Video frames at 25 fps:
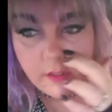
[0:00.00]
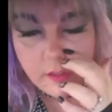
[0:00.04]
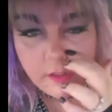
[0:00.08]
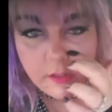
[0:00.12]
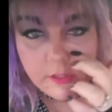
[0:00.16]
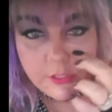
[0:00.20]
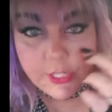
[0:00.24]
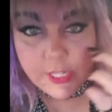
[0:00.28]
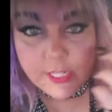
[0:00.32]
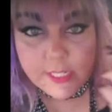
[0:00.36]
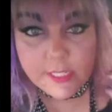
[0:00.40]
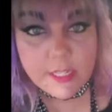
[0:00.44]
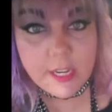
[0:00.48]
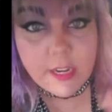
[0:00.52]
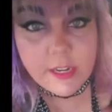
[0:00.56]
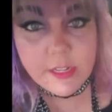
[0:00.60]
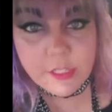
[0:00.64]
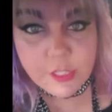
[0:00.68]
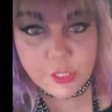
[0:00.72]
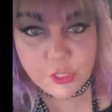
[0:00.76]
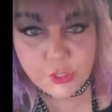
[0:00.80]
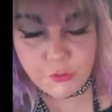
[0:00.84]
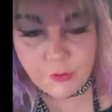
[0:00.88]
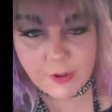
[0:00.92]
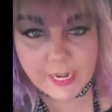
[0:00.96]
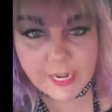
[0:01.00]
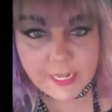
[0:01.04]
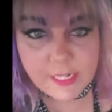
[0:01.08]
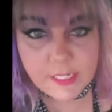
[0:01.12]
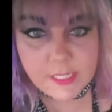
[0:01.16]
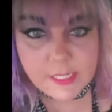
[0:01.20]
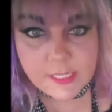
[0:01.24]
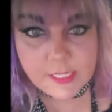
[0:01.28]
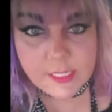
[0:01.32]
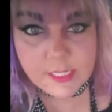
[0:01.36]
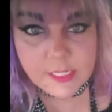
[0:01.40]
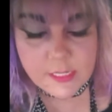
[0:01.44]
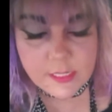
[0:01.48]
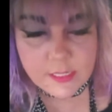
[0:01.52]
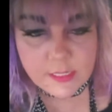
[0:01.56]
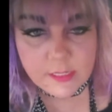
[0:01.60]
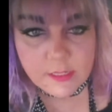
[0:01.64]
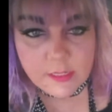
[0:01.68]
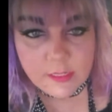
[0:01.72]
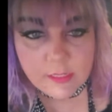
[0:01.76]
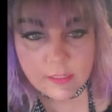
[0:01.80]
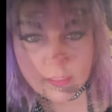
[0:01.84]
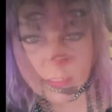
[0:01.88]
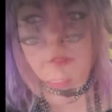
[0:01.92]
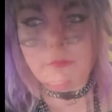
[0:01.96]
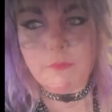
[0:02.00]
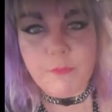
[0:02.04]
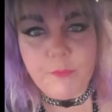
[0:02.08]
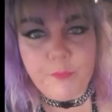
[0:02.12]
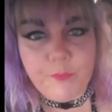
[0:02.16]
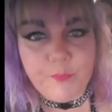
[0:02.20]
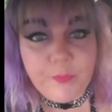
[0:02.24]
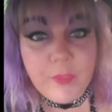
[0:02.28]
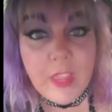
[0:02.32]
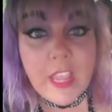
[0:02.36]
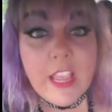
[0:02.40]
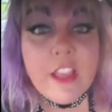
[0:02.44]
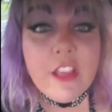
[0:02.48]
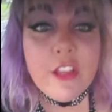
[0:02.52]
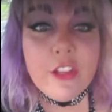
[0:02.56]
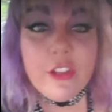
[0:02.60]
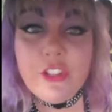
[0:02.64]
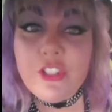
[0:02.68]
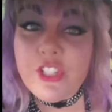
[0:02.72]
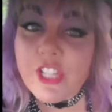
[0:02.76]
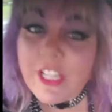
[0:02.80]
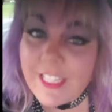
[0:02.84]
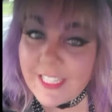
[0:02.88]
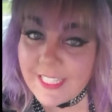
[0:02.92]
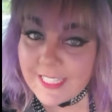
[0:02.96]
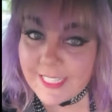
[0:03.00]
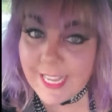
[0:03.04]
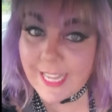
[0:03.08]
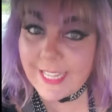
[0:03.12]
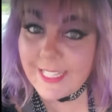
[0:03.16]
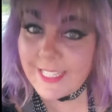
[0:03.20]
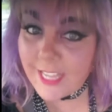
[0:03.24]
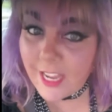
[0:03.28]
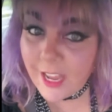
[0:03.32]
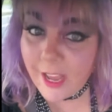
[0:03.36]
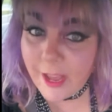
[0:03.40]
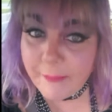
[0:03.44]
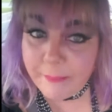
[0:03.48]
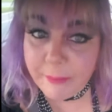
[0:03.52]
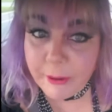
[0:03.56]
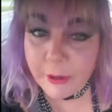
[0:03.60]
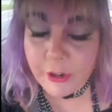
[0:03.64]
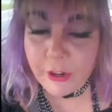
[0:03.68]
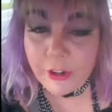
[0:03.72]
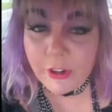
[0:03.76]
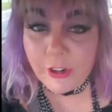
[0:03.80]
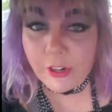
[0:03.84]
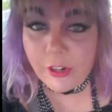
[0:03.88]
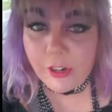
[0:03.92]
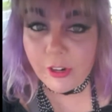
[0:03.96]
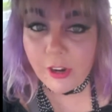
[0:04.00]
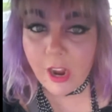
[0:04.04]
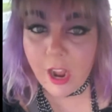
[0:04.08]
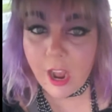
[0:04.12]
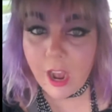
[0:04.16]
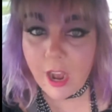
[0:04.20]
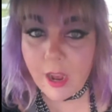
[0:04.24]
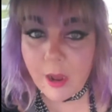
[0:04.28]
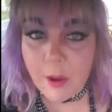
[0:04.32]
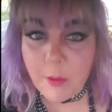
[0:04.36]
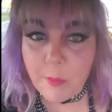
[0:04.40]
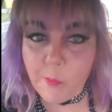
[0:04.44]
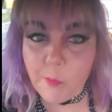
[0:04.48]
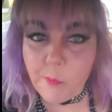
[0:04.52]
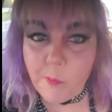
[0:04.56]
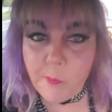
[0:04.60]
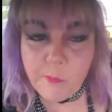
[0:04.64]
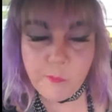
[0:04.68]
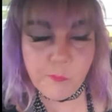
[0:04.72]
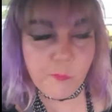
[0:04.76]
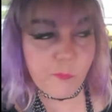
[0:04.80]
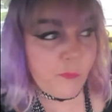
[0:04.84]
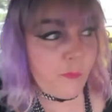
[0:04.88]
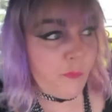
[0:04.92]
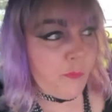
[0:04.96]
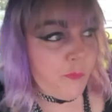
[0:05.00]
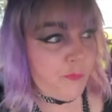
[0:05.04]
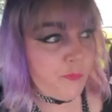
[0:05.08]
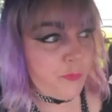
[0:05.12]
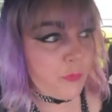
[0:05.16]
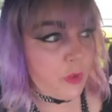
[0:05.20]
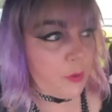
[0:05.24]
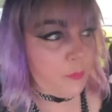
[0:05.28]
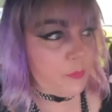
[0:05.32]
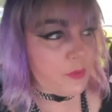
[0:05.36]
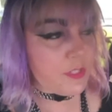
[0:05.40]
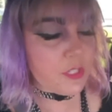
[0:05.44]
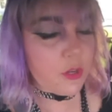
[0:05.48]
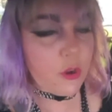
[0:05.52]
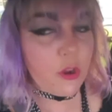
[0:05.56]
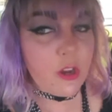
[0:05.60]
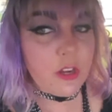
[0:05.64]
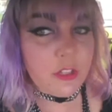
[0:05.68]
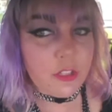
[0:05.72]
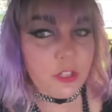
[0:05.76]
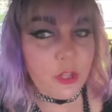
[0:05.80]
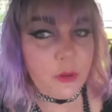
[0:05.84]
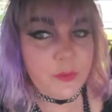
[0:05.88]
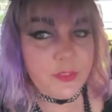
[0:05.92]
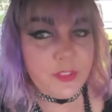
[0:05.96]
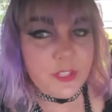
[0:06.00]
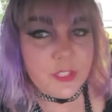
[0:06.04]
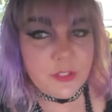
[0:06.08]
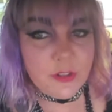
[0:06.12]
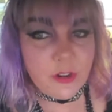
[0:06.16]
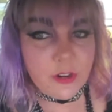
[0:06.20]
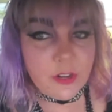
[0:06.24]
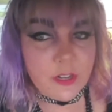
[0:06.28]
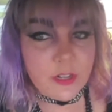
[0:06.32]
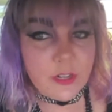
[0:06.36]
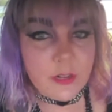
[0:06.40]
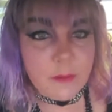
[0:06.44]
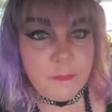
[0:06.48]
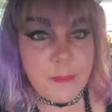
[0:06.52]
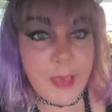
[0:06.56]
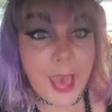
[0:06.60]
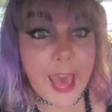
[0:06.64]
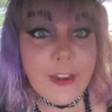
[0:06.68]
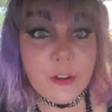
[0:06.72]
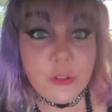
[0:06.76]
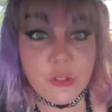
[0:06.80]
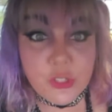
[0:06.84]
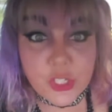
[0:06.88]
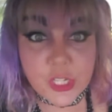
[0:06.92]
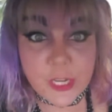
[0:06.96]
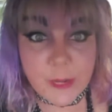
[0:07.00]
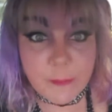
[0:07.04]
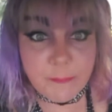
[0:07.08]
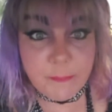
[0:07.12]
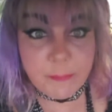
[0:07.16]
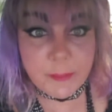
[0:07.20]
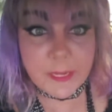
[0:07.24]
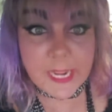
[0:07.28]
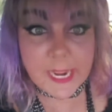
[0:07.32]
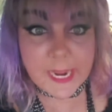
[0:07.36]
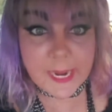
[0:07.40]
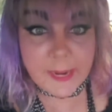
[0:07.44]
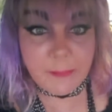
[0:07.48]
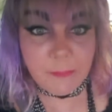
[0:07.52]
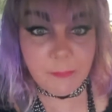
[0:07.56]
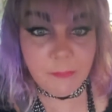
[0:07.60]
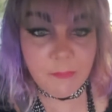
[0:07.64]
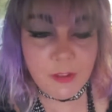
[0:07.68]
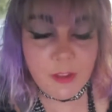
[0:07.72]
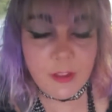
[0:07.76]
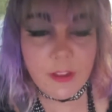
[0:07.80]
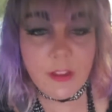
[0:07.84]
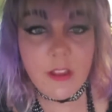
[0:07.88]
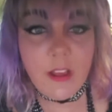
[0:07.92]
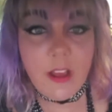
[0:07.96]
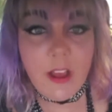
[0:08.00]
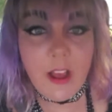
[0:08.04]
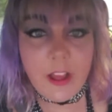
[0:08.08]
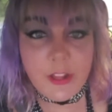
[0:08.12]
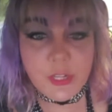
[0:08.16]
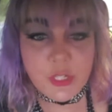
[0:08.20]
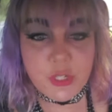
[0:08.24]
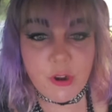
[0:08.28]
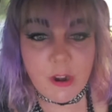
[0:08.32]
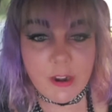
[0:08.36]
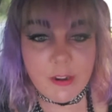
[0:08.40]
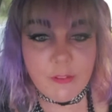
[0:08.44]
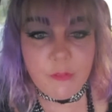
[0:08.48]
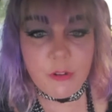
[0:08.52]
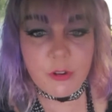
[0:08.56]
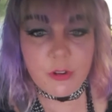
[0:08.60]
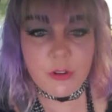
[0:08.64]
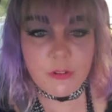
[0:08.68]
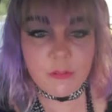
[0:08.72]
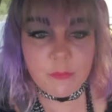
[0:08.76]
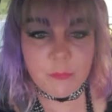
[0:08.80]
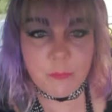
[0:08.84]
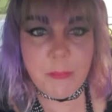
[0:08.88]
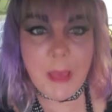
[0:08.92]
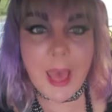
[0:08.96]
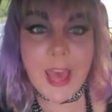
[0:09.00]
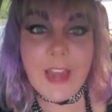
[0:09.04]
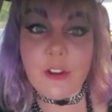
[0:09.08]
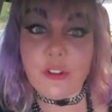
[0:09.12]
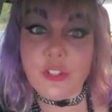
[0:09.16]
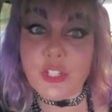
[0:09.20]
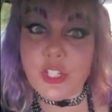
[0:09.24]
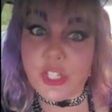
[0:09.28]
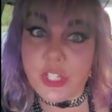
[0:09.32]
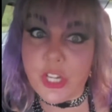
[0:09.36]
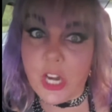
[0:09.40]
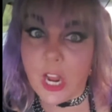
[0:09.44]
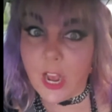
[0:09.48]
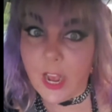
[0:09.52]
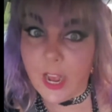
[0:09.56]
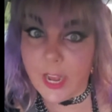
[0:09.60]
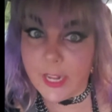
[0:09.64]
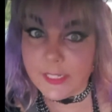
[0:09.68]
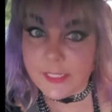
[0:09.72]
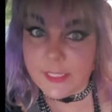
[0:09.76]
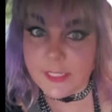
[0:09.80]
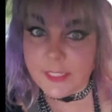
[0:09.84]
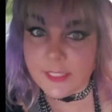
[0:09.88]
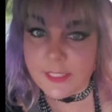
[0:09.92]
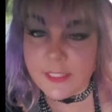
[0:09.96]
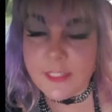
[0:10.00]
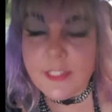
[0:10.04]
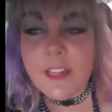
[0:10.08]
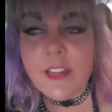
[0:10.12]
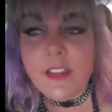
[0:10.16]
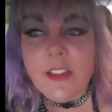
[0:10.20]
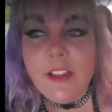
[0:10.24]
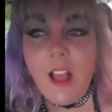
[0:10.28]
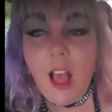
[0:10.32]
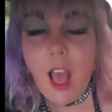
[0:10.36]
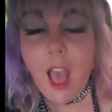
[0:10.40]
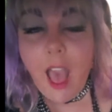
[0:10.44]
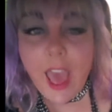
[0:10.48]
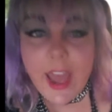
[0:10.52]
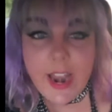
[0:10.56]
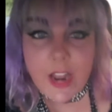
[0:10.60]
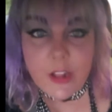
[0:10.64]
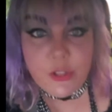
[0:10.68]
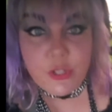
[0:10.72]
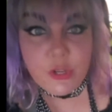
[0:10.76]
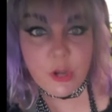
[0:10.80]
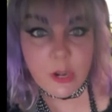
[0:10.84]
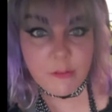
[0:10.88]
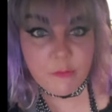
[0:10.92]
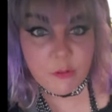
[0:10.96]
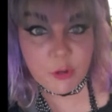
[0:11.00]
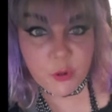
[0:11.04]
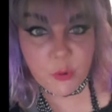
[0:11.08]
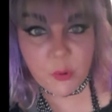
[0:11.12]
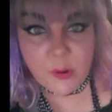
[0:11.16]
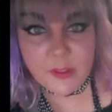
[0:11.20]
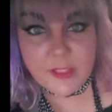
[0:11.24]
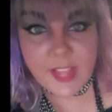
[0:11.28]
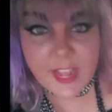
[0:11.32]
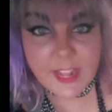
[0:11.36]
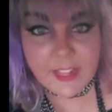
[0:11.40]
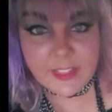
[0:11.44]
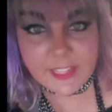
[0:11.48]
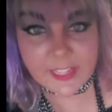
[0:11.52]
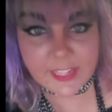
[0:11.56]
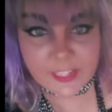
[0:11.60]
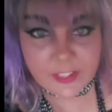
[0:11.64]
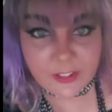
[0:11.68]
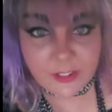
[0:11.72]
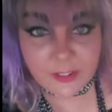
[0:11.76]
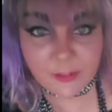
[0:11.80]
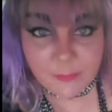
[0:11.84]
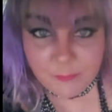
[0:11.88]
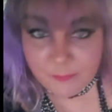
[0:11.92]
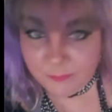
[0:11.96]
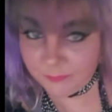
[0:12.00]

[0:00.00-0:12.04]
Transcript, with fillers: She has tons of drinks. Tons. She sets up her, um, what's it called, glow in the dark battleship game. Battle I'll try shots. to battle shots and I'll try to record that later.